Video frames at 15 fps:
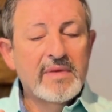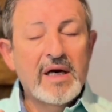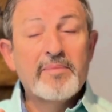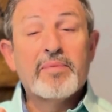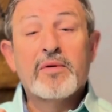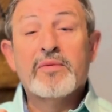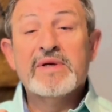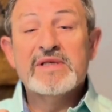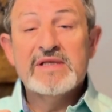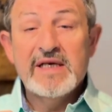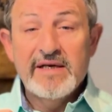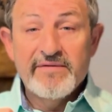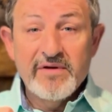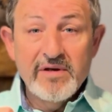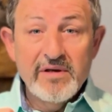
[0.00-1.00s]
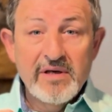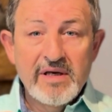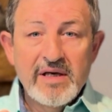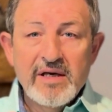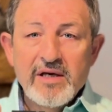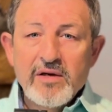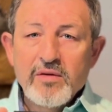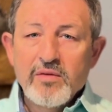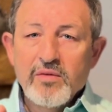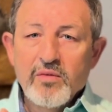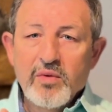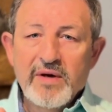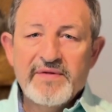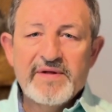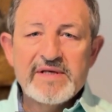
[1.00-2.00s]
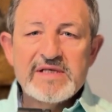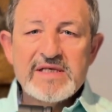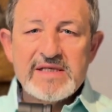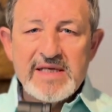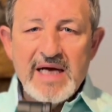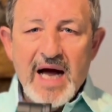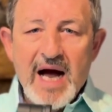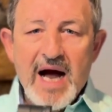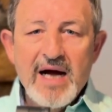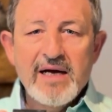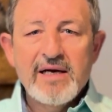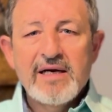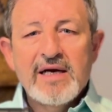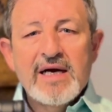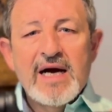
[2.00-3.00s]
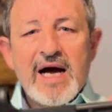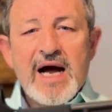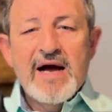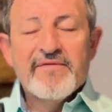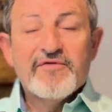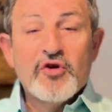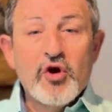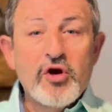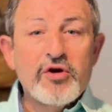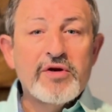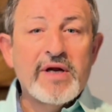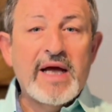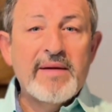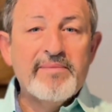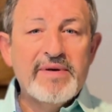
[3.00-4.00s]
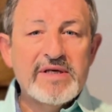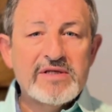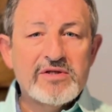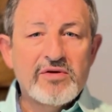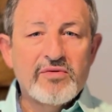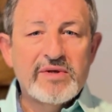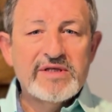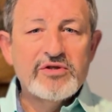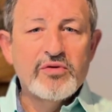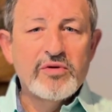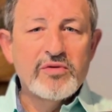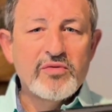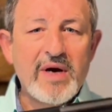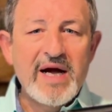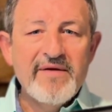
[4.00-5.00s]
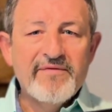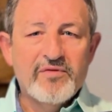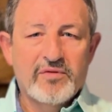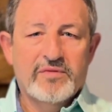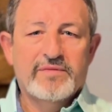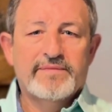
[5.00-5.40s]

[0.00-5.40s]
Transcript: upper receiver with a stock, I've turned a pistol into a rifle.